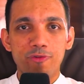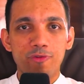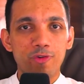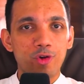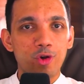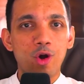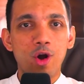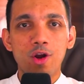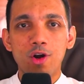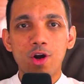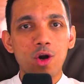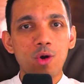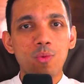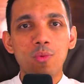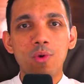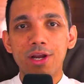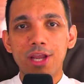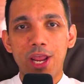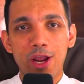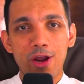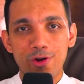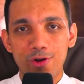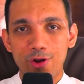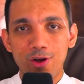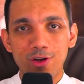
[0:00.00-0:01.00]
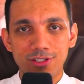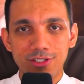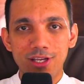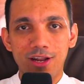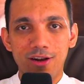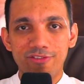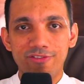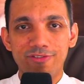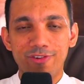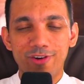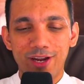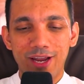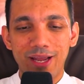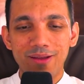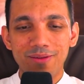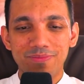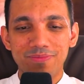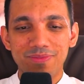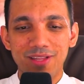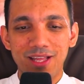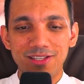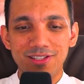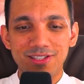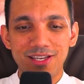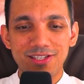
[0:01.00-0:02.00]
you are not working on yourself. Okay,
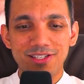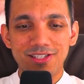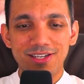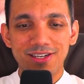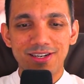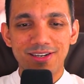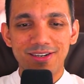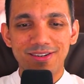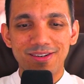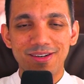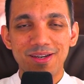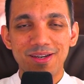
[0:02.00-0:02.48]
that's just a